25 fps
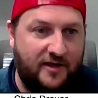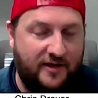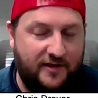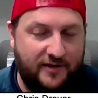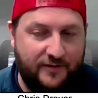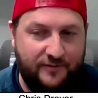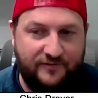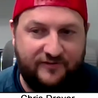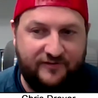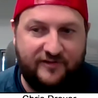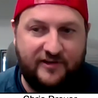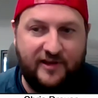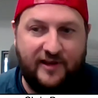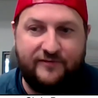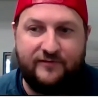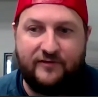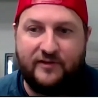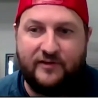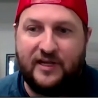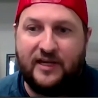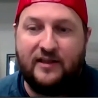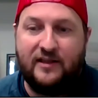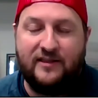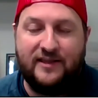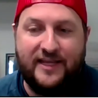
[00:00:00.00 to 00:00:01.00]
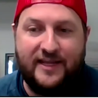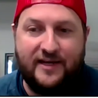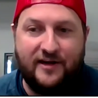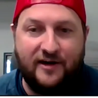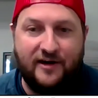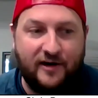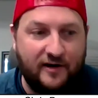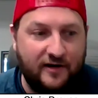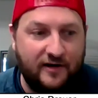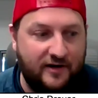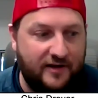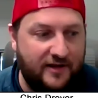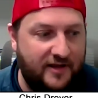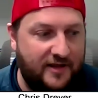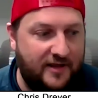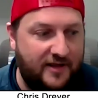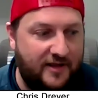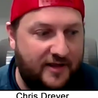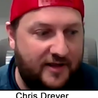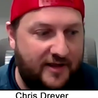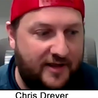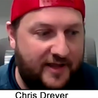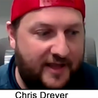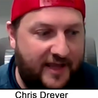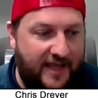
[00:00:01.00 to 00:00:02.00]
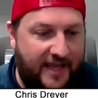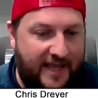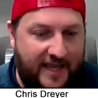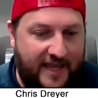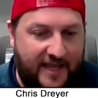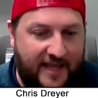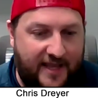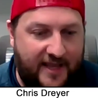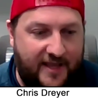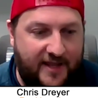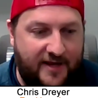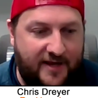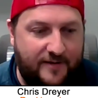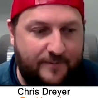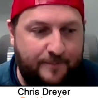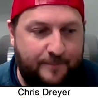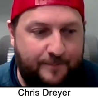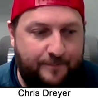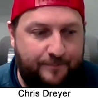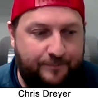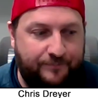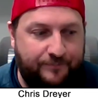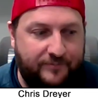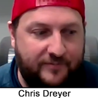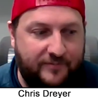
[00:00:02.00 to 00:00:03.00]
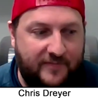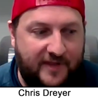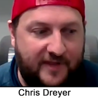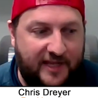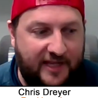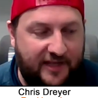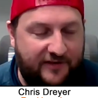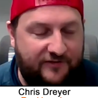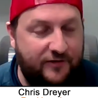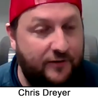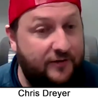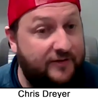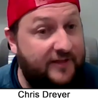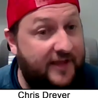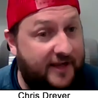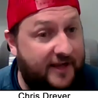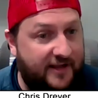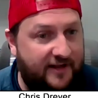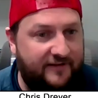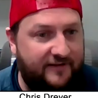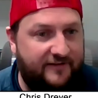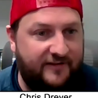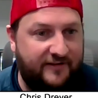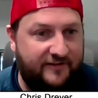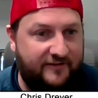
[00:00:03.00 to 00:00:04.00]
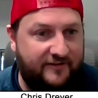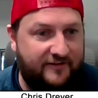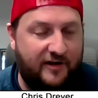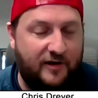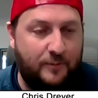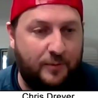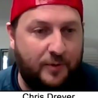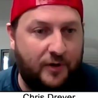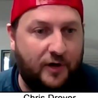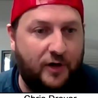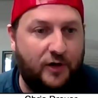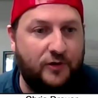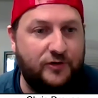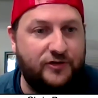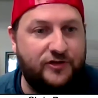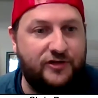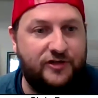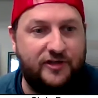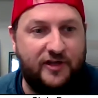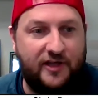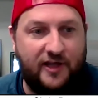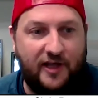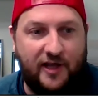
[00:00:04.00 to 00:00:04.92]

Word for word: He was definitely a leader, and he took that consistent approach.